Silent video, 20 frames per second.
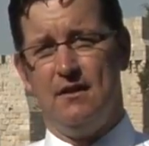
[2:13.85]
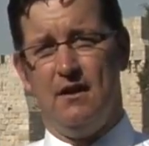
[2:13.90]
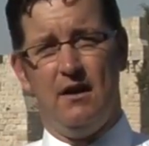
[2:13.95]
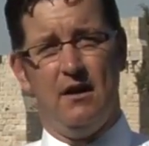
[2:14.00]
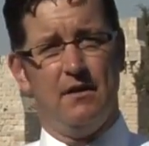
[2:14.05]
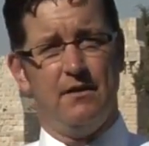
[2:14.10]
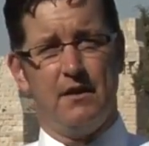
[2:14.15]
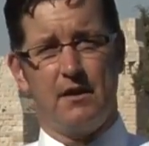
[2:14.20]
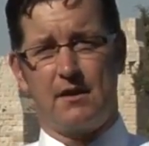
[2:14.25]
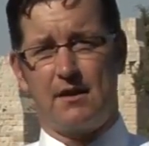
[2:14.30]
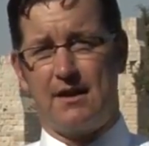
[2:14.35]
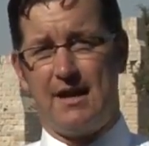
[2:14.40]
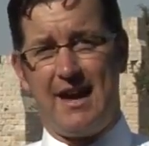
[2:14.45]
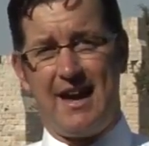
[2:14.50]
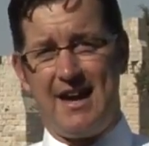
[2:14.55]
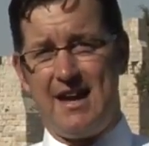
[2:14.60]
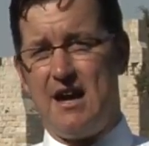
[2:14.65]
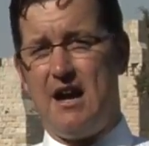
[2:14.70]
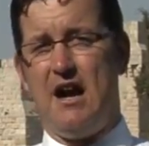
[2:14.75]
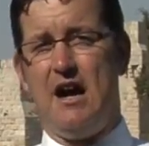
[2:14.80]
on the
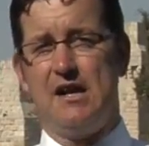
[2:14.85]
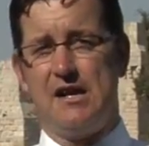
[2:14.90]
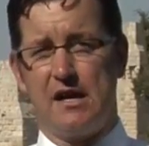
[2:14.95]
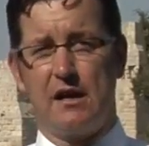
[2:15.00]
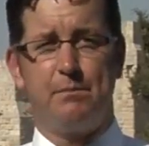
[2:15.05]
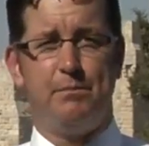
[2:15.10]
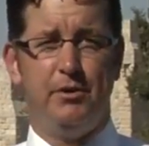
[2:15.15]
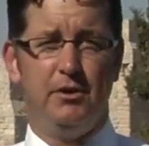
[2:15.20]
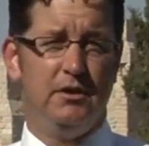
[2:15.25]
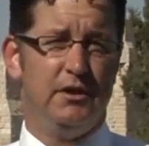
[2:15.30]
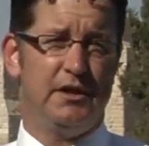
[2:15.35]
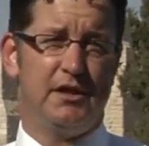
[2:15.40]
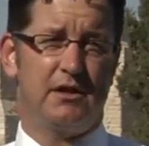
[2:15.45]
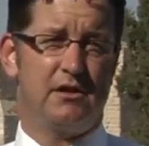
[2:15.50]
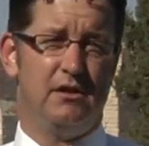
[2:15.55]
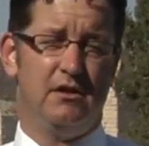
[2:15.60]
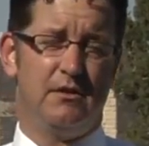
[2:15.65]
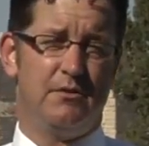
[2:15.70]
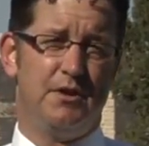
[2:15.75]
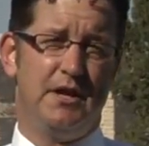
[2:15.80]
chaotic
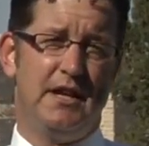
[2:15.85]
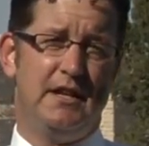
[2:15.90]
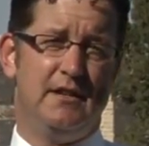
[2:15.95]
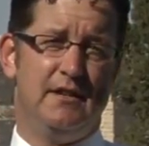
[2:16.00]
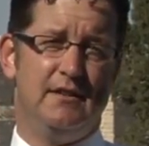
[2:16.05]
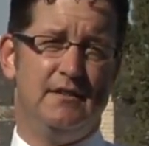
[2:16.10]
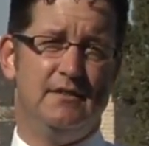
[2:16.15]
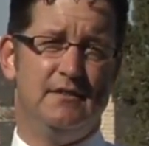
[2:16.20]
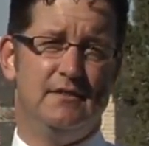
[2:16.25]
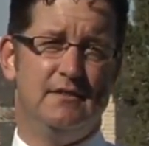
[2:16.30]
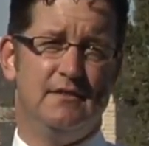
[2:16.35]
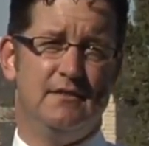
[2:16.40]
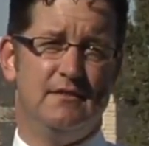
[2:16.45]
political arena,